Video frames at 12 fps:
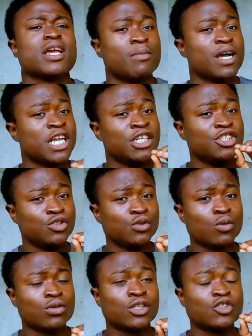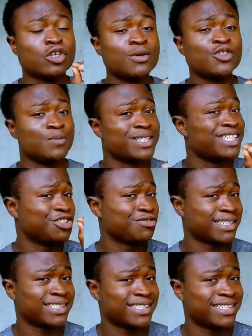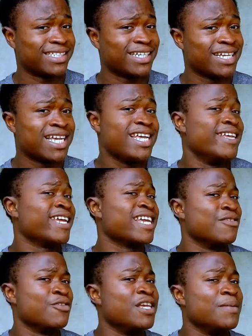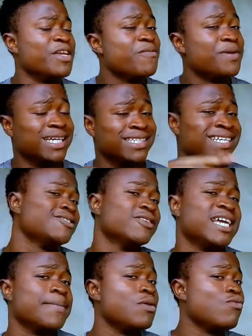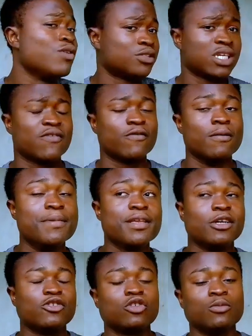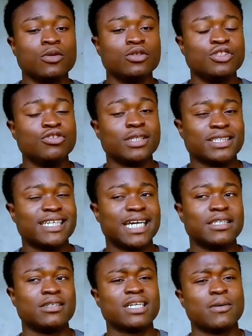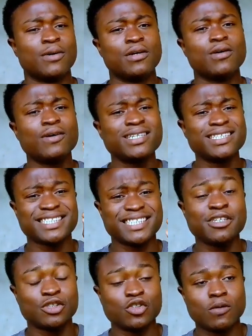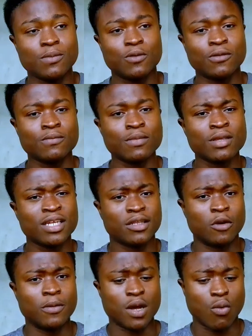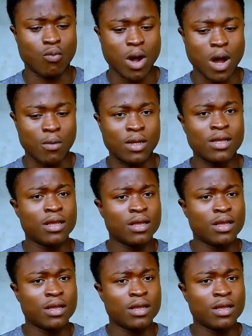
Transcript: but as you know, your thumbnail should be interesting. Again, you can either be a dancer, you can be whatsoever, make your thumbnail interesting, that when the audience see your thumbnail, they will be like, wow,